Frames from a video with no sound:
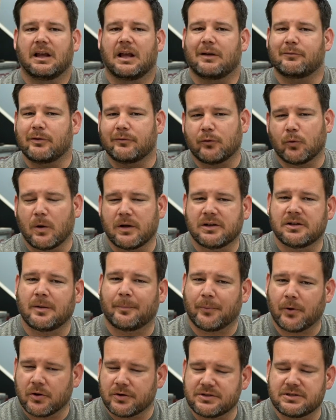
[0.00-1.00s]
Have you ever wanted to
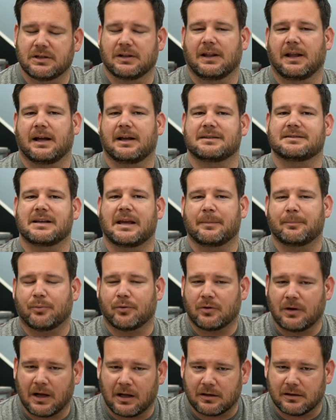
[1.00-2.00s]
personalize a
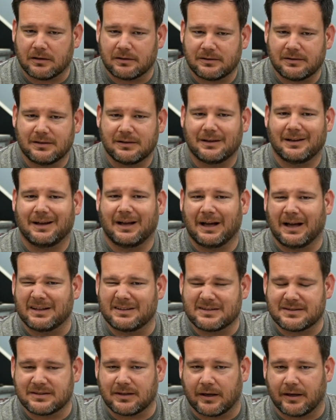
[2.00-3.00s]
product
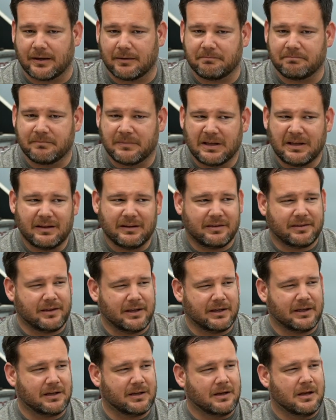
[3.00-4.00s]
on site?
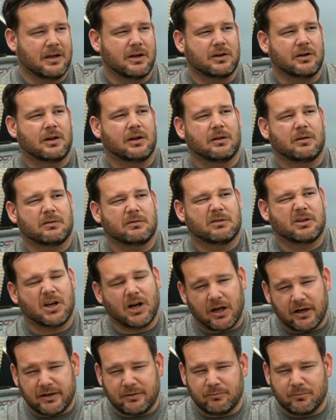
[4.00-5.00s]
Think
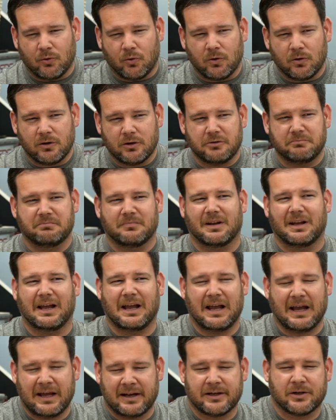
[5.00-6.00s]
cutting board
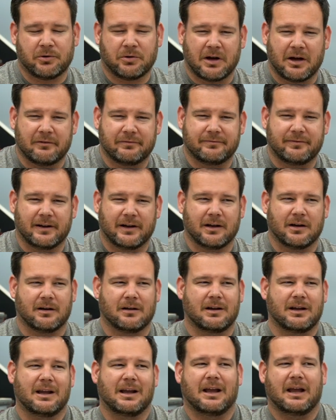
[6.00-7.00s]
at a craft
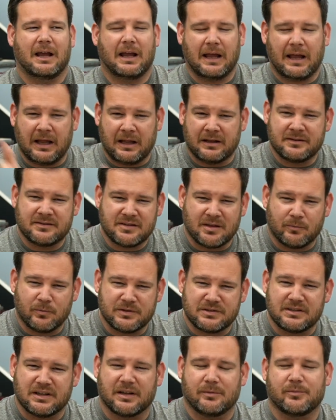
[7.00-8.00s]
fair, add
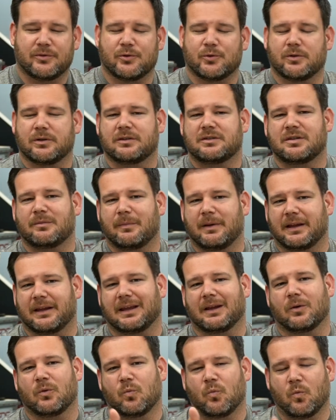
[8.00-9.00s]
someone's name to it to make
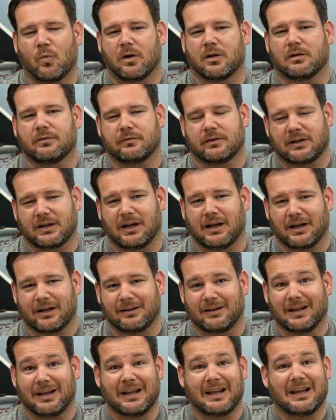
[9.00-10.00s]
it one of a
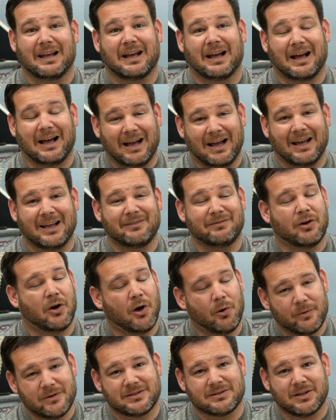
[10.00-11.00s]
kind. I've
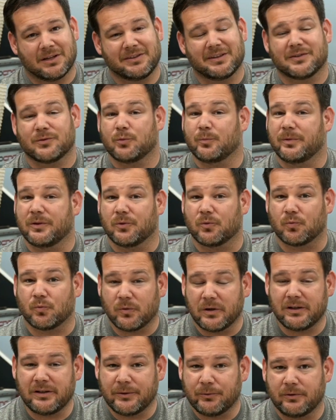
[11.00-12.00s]
always thought this would be a
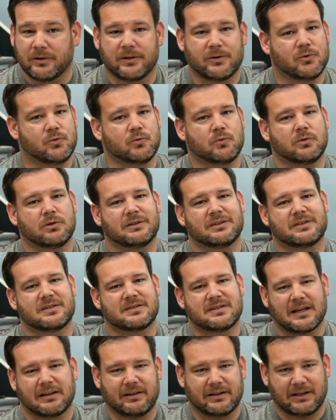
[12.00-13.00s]
really, really cool
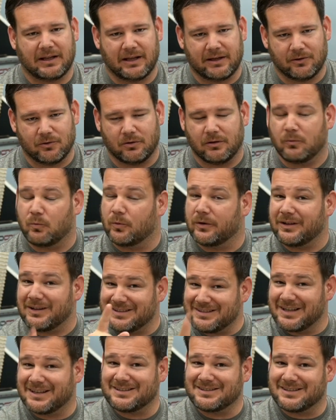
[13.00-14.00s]
selling angle. We're gonna
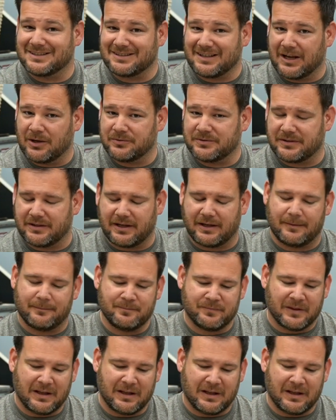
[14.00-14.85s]
test this out today.